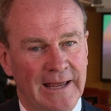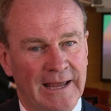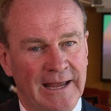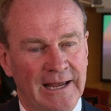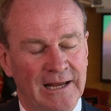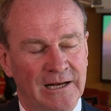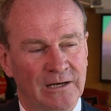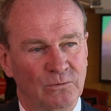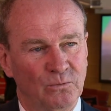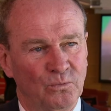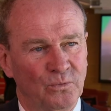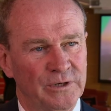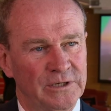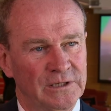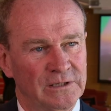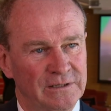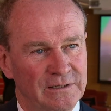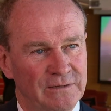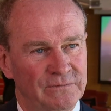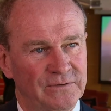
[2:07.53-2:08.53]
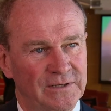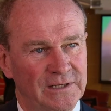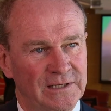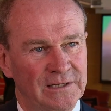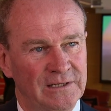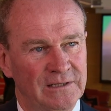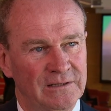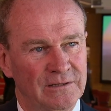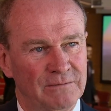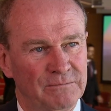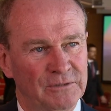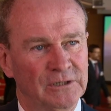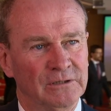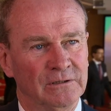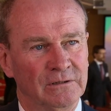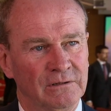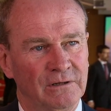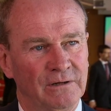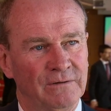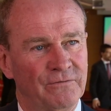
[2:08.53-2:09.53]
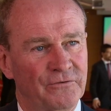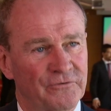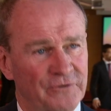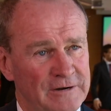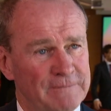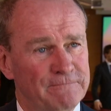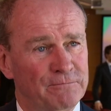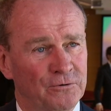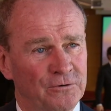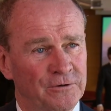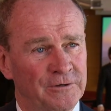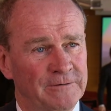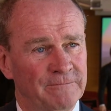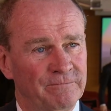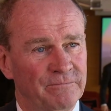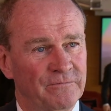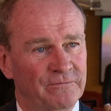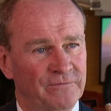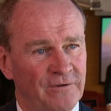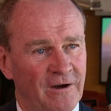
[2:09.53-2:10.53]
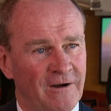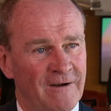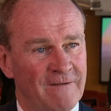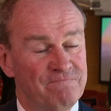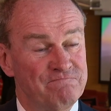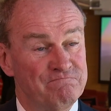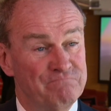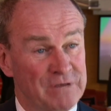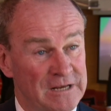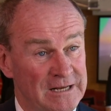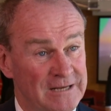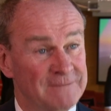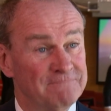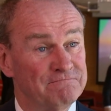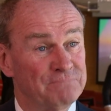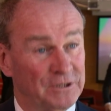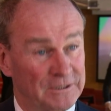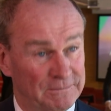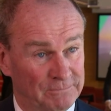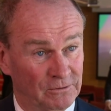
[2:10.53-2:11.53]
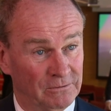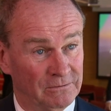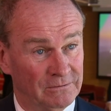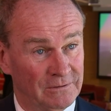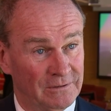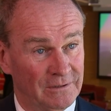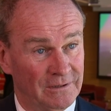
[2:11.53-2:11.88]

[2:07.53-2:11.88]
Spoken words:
and we live in the middle of 3.5 billion people.